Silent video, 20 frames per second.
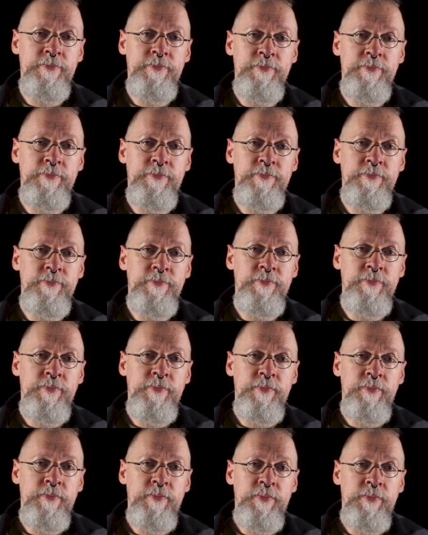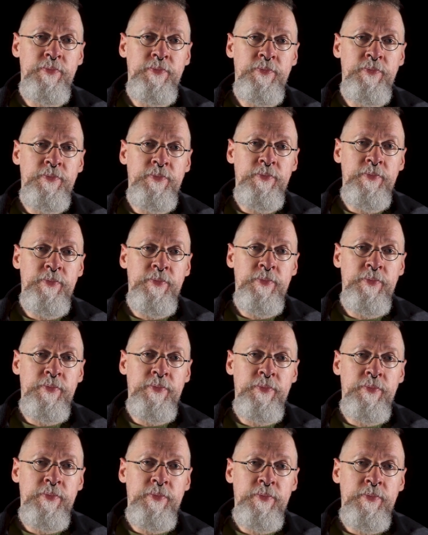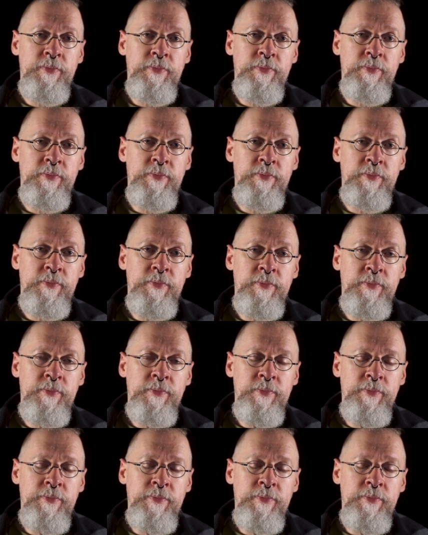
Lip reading: Nothing is said.